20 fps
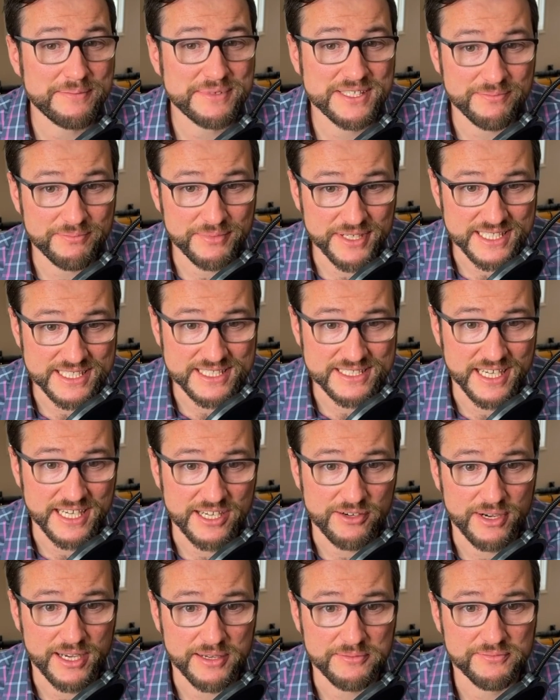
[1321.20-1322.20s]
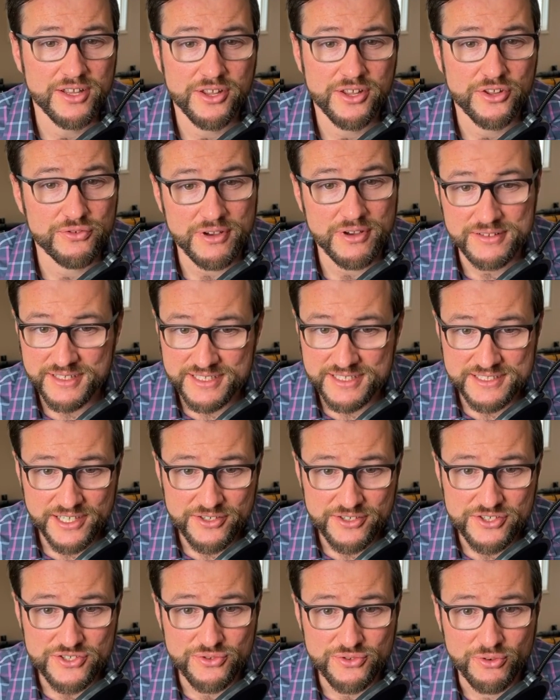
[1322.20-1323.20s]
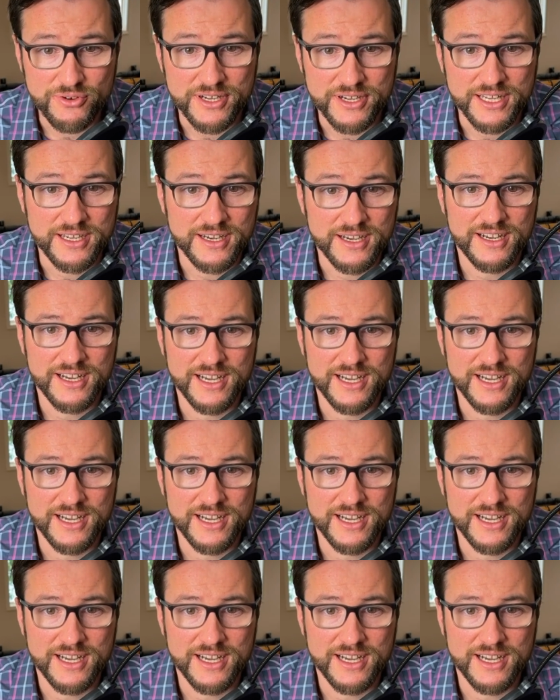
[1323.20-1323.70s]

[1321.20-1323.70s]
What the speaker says: the biggest takeaway. Throughout the entire story,